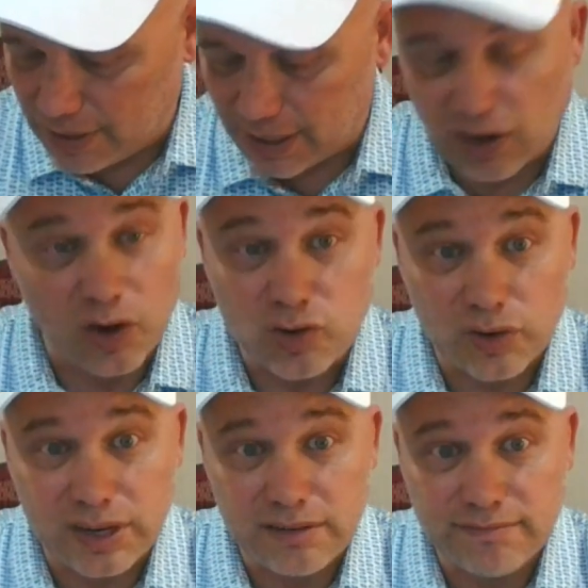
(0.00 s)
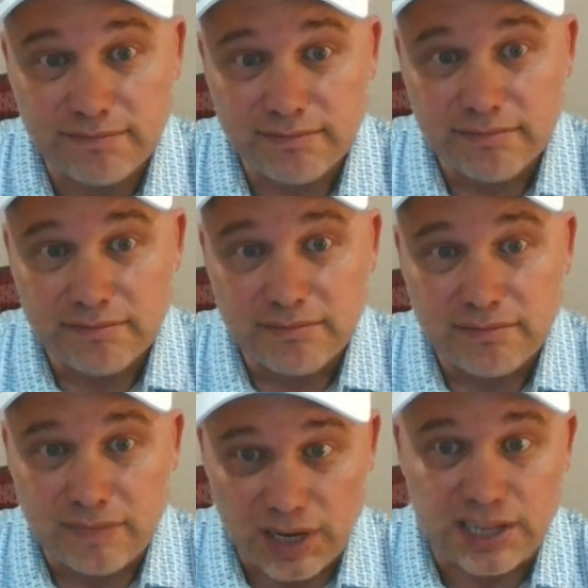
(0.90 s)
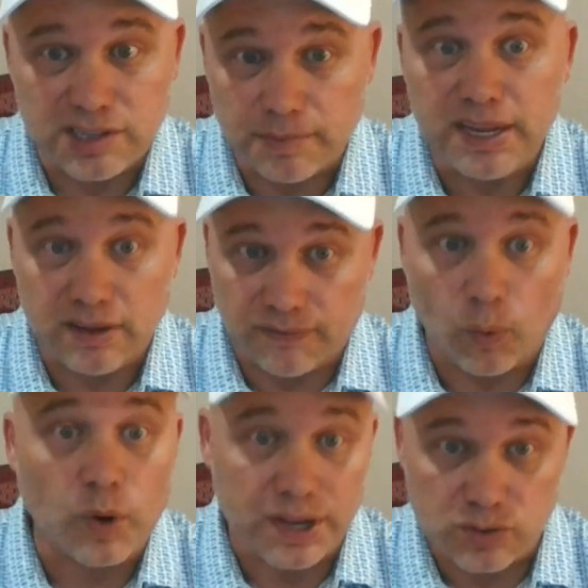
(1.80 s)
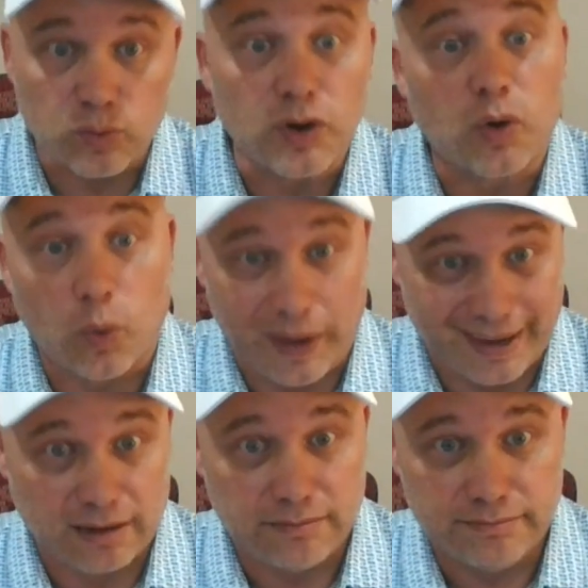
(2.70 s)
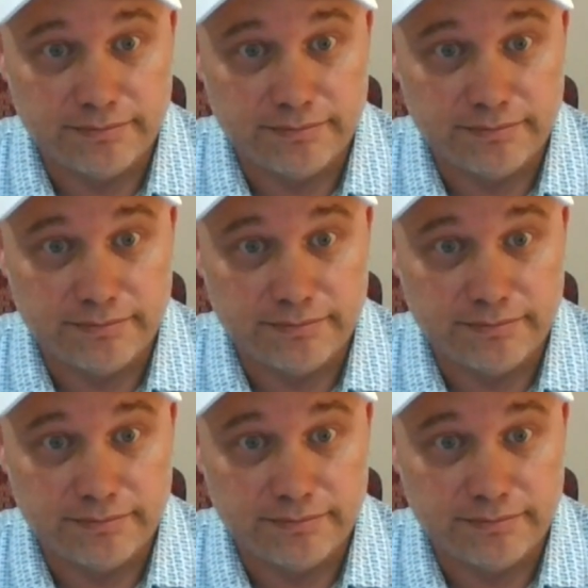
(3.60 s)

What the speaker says: in the country, needs to be in the 40s real quick.